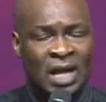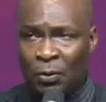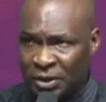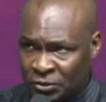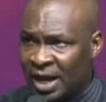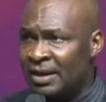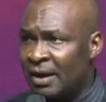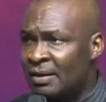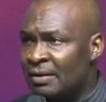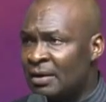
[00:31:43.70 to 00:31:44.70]
Are we
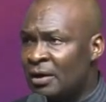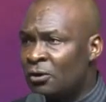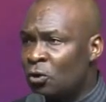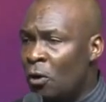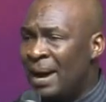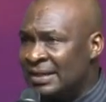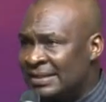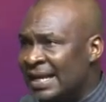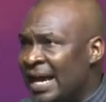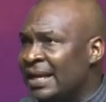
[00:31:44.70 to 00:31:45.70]
together?
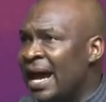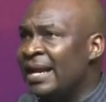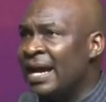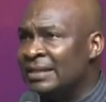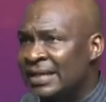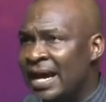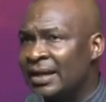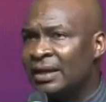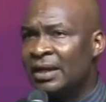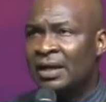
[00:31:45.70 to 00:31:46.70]
Romans 10, 9 and
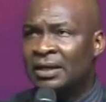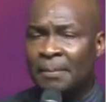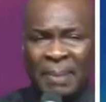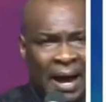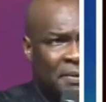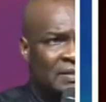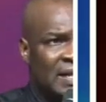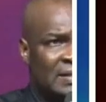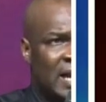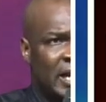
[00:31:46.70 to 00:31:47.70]
10. The Bible
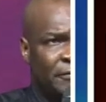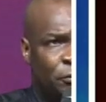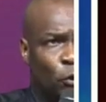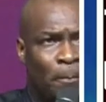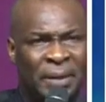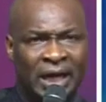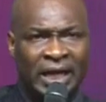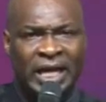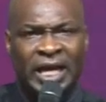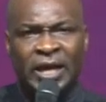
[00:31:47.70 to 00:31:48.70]
says that if you
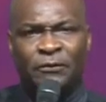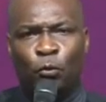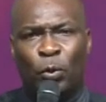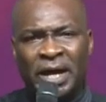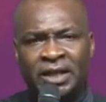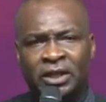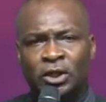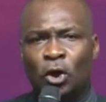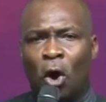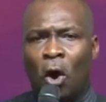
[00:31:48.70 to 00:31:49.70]
believe with
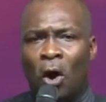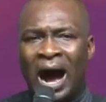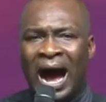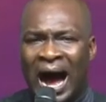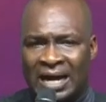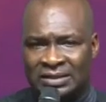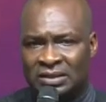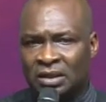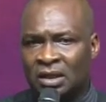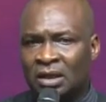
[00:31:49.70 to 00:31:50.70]
your
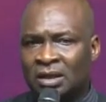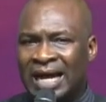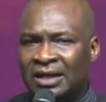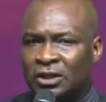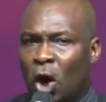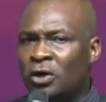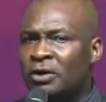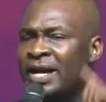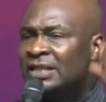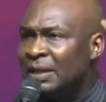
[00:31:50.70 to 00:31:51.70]
heart that God
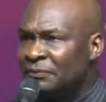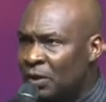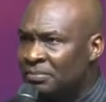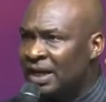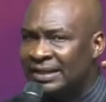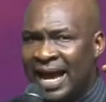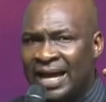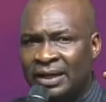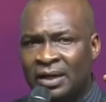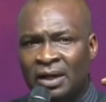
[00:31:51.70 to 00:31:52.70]
raised him from the
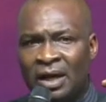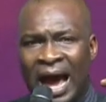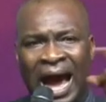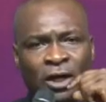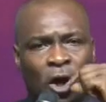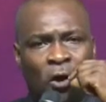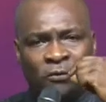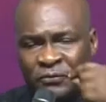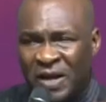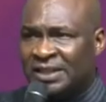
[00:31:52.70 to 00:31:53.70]
dead and
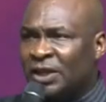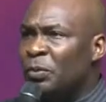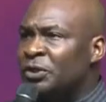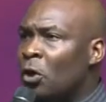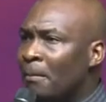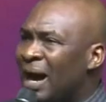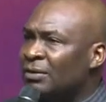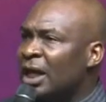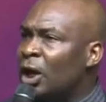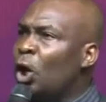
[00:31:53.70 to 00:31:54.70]
confessing with your
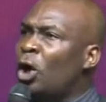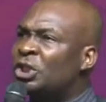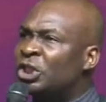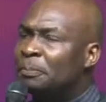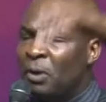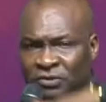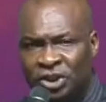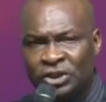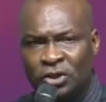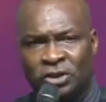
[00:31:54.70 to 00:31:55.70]
mouth the lordship of
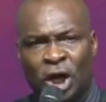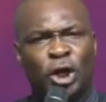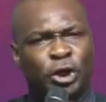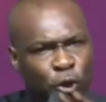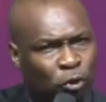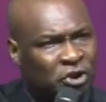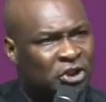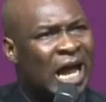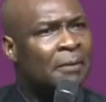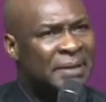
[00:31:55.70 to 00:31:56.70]
Jesus, you
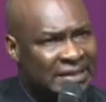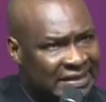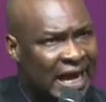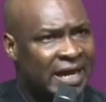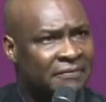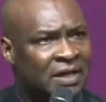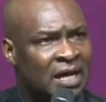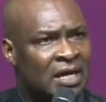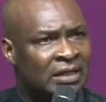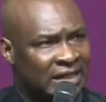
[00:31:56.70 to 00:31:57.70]
shall be
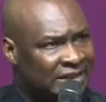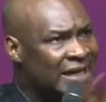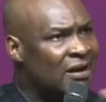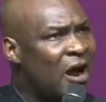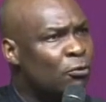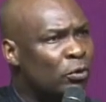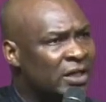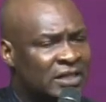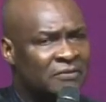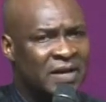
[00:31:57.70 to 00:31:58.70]
saved. The general
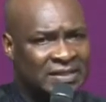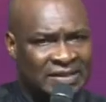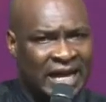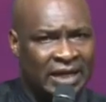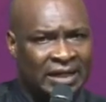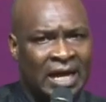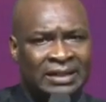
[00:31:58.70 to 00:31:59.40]
rule is in verse 10